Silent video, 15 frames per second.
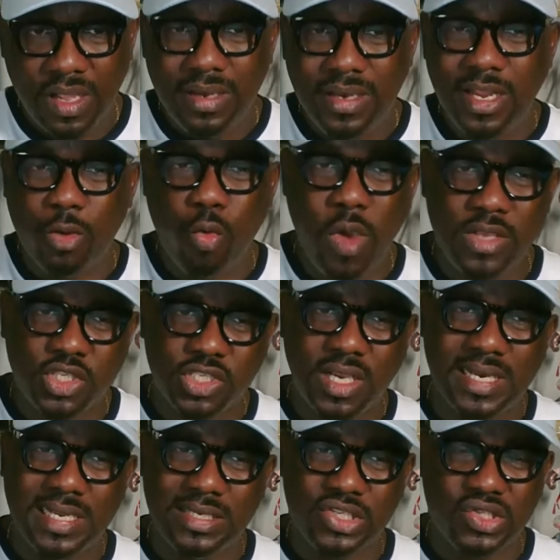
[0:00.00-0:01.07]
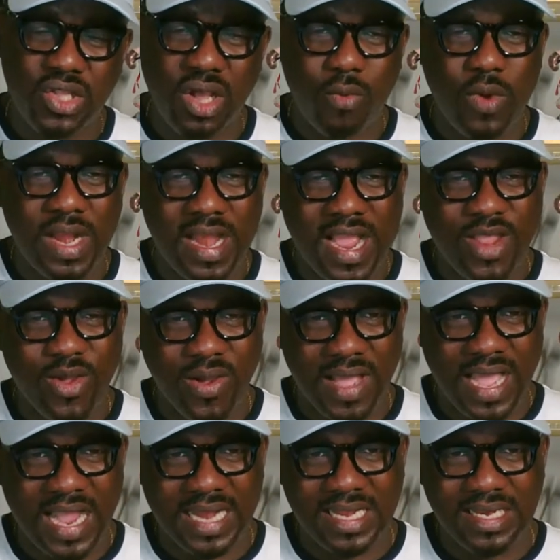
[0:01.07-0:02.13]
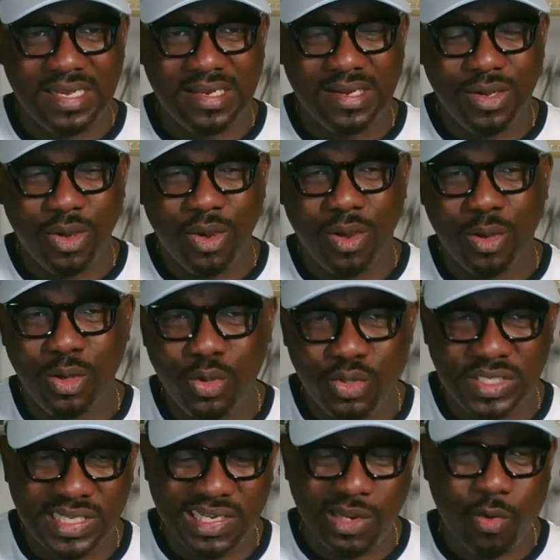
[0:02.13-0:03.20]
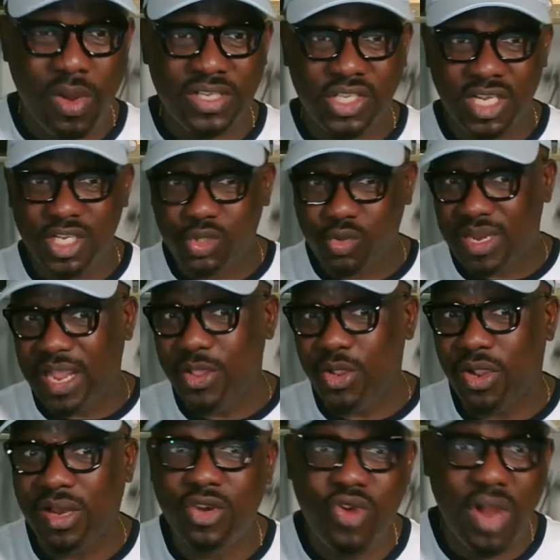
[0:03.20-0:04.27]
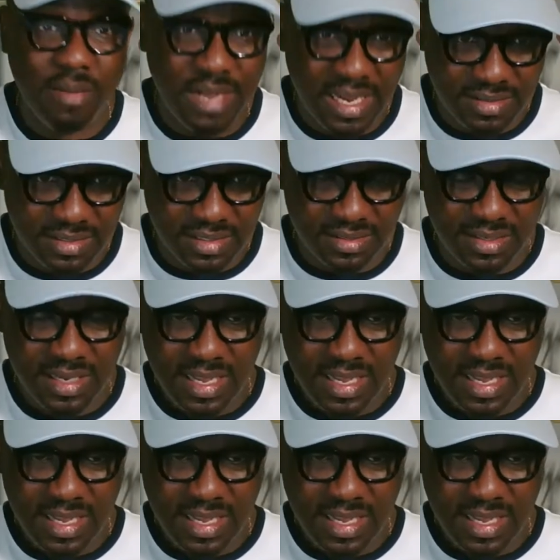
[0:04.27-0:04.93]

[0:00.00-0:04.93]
The question is not whether you're adding or losing. The question is, what are you going to do about it?